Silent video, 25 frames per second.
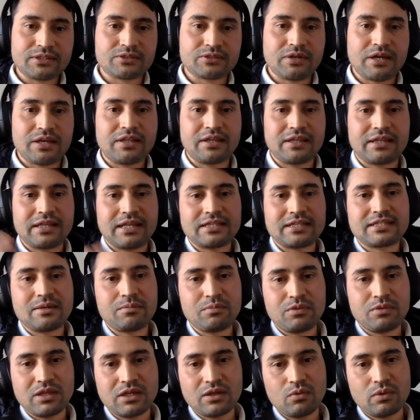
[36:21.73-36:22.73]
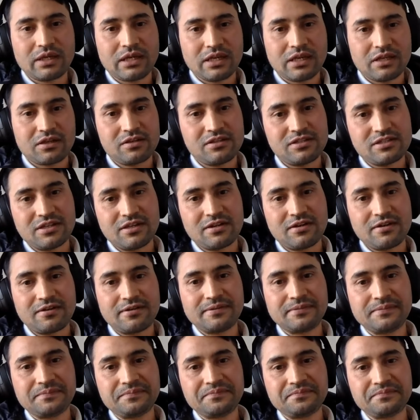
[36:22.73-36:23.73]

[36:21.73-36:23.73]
So I think that's something we can consider.